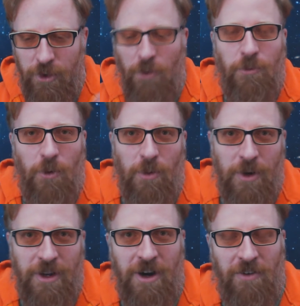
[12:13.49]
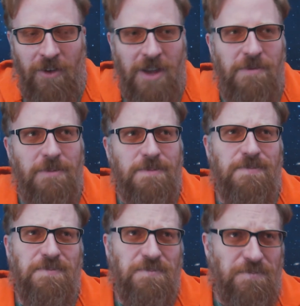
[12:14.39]
go forward in our life,
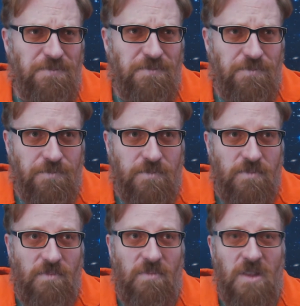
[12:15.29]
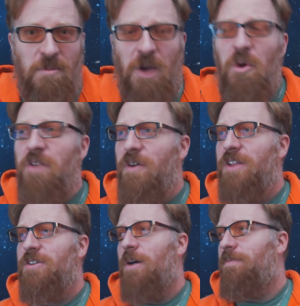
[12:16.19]
my wife
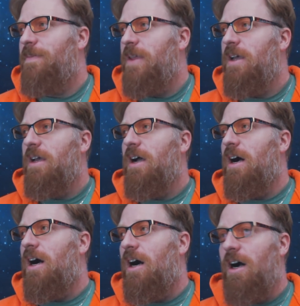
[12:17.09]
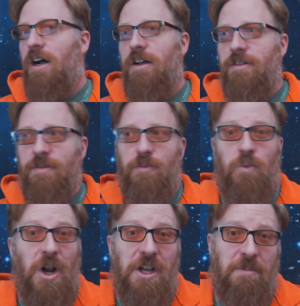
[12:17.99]
ends up
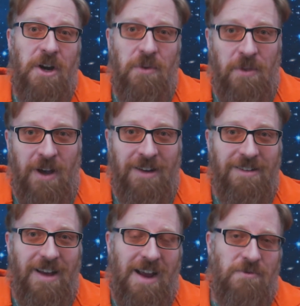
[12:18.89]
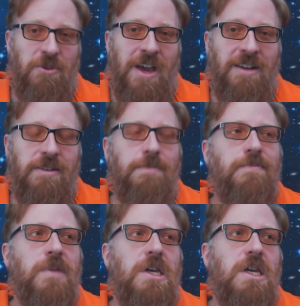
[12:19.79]
running a marathon after that,
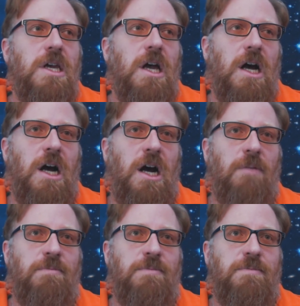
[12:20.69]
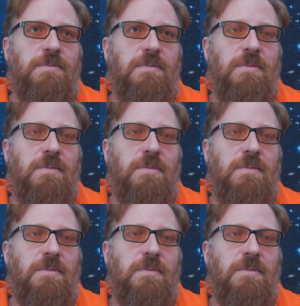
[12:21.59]
and